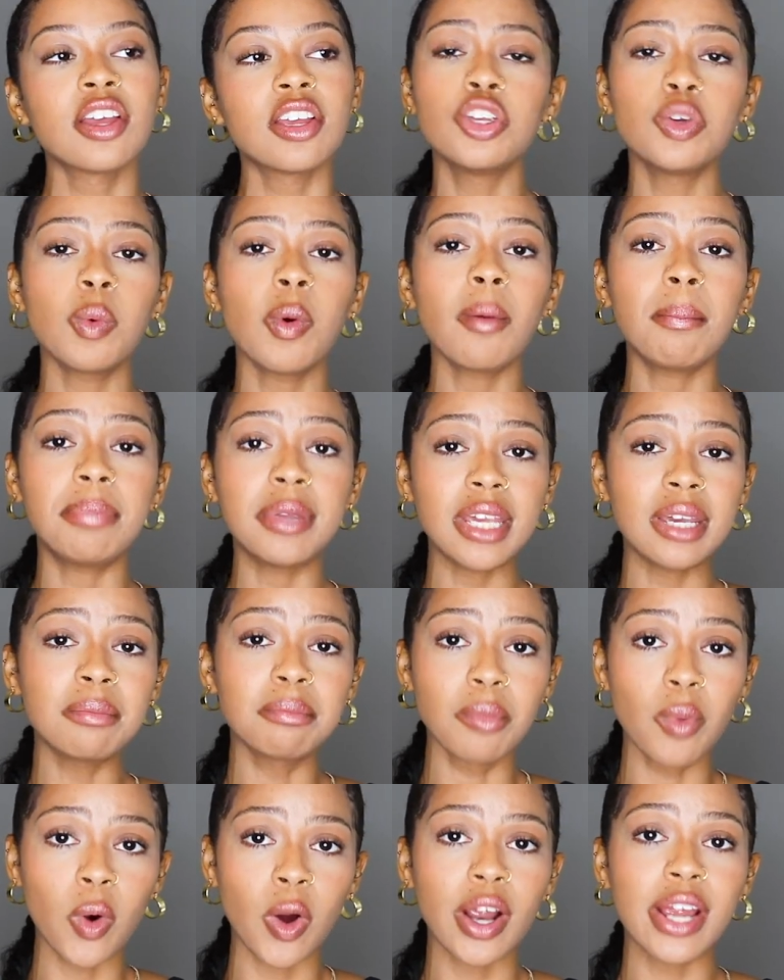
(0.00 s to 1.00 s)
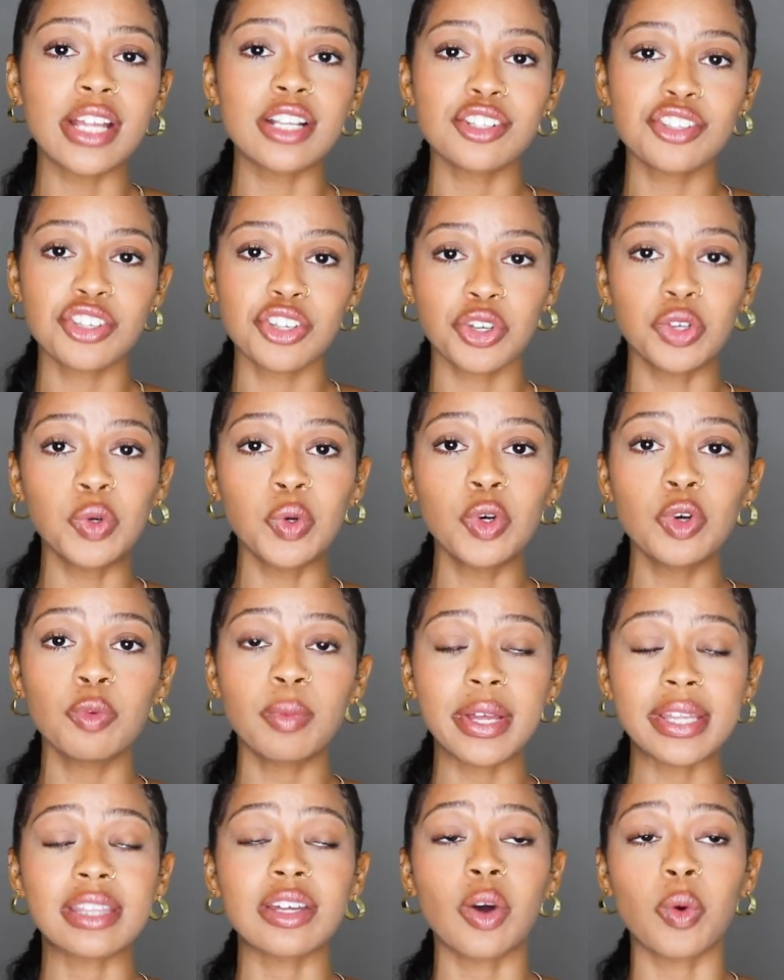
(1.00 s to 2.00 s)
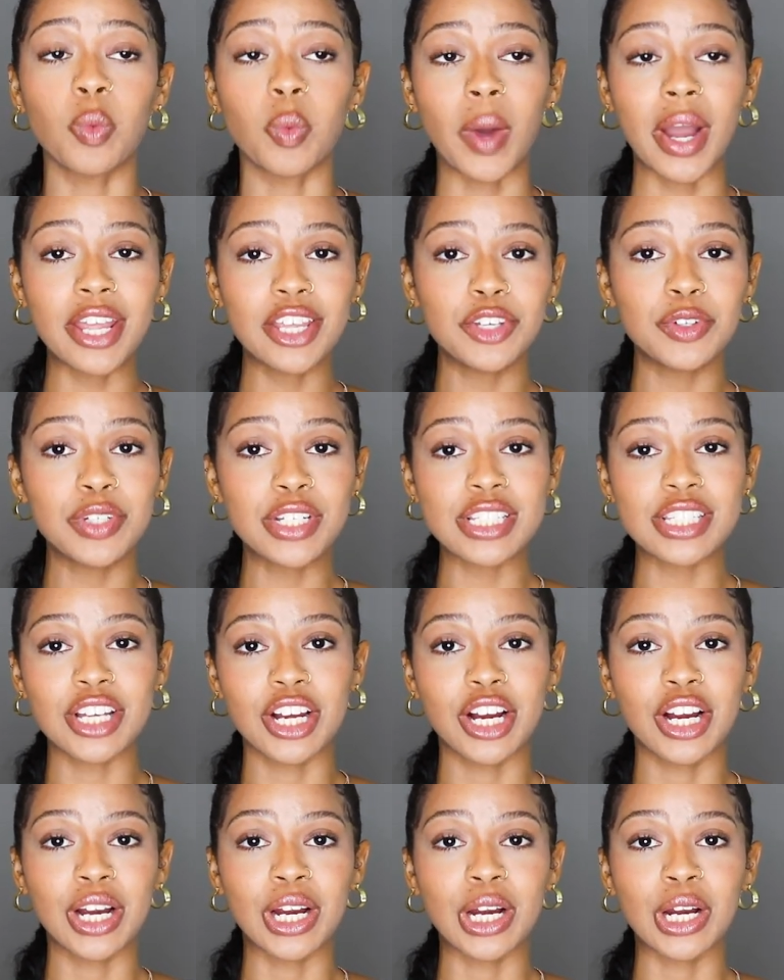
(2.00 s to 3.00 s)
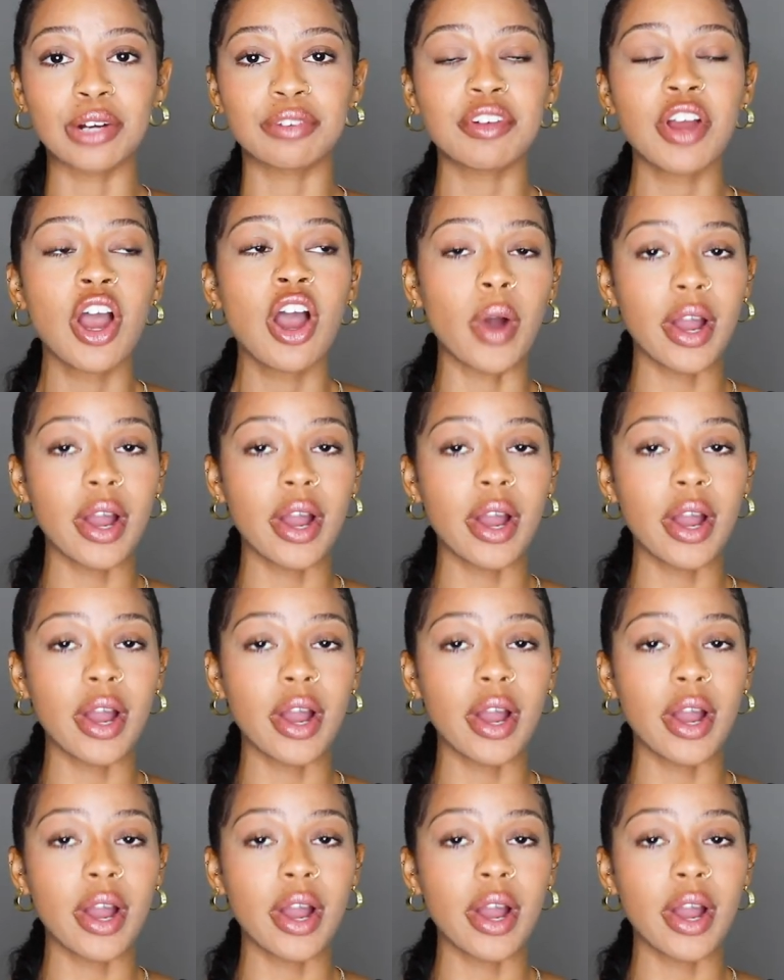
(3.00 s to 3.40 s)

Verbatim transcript: You will be more in tune with what you deserve,